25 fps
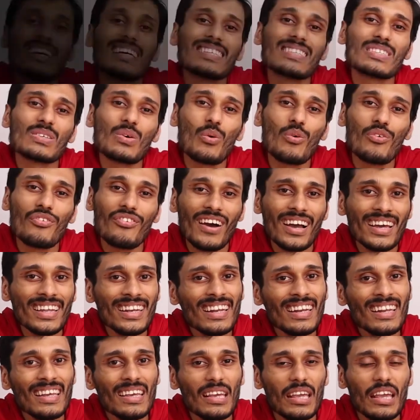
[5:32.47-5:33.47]
So
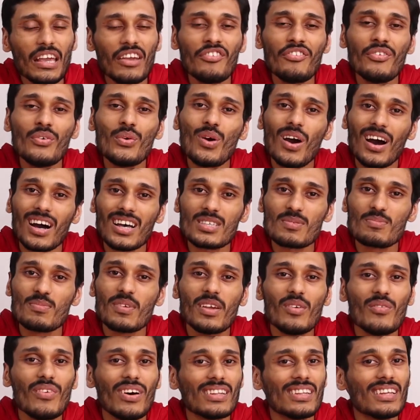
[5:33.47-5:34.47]
finally, if you ask
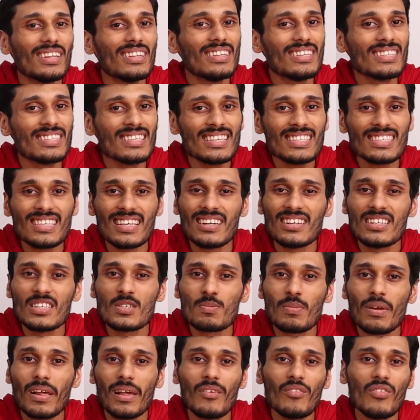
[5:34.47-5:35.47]
me whether this is a
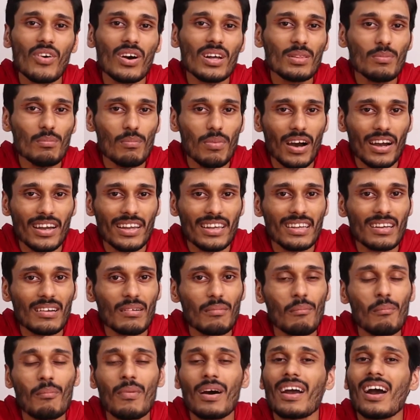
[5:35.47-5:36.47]
display worth buying,
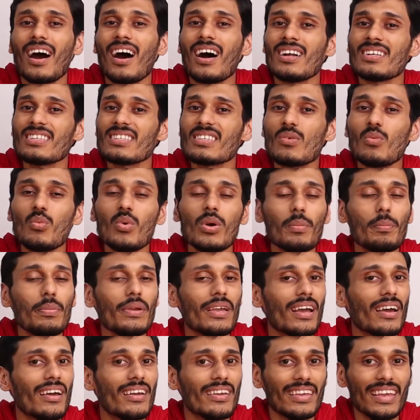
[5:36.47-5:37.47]
my answer would
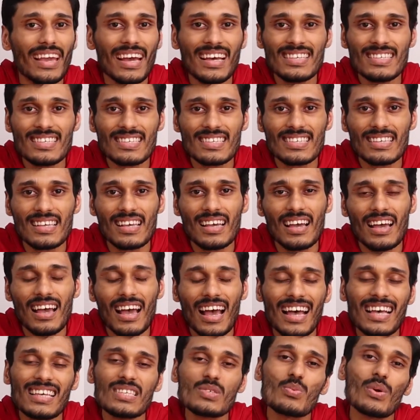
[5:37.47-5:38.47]
be a yes
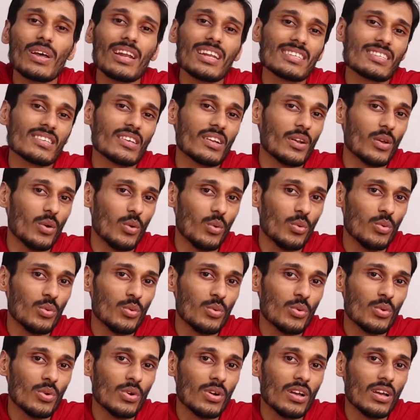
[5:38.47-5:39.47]
as well as a no.
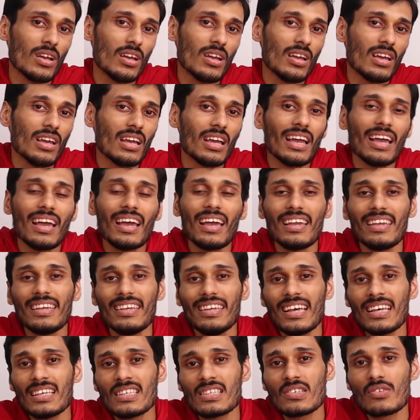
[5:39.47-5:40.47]

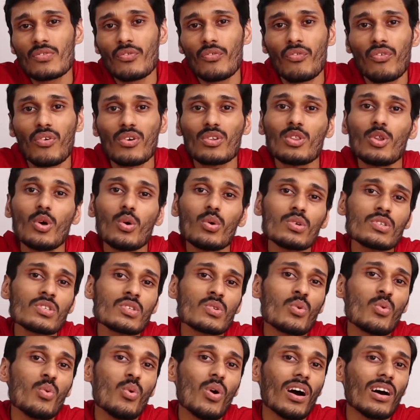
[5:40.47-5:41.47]
Yes, for those
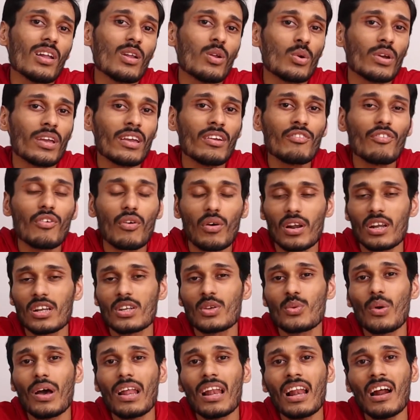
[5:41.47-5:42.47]
who are looking for a
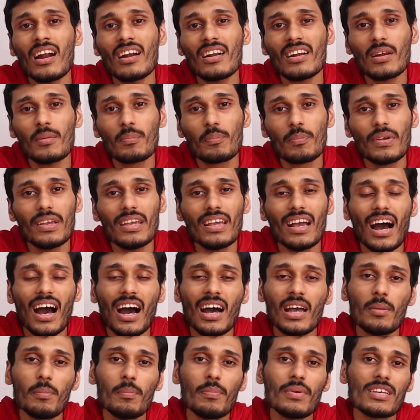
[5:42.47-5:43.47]
1200p
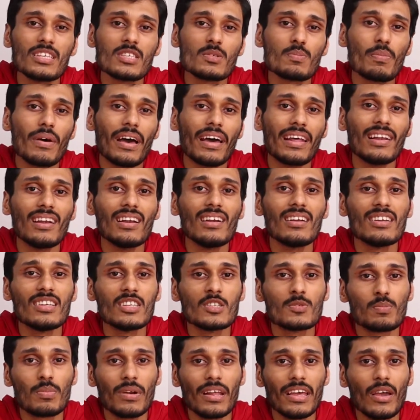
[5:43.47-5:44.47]
IPS panel
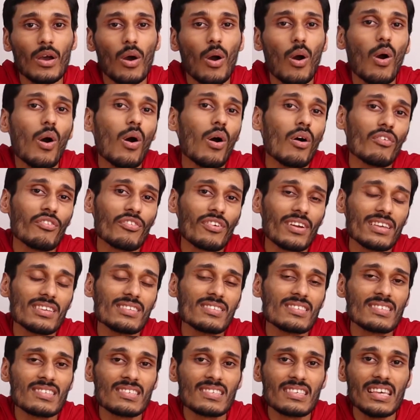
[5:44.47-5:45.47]
display offering
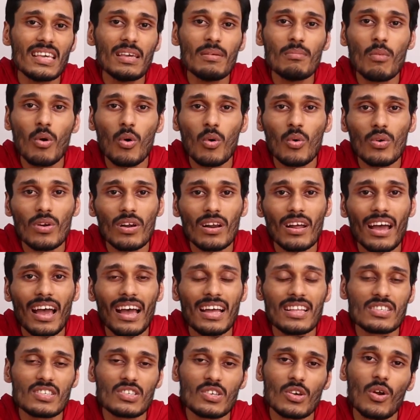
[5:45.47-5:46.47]
see more
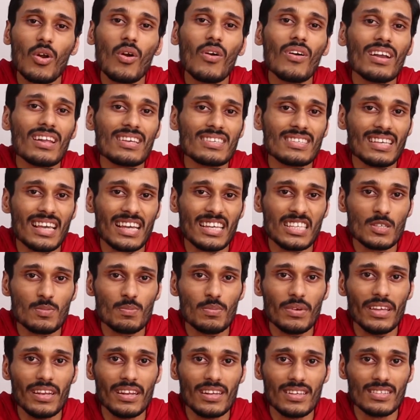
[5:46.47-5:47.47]
and scroll less
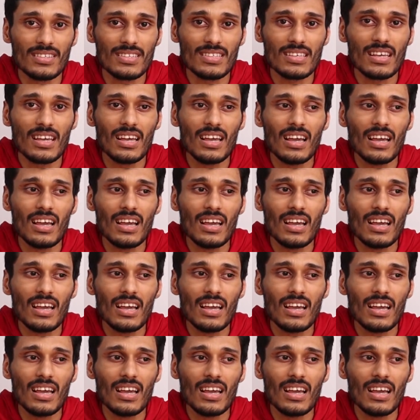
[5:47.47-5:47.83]
experience.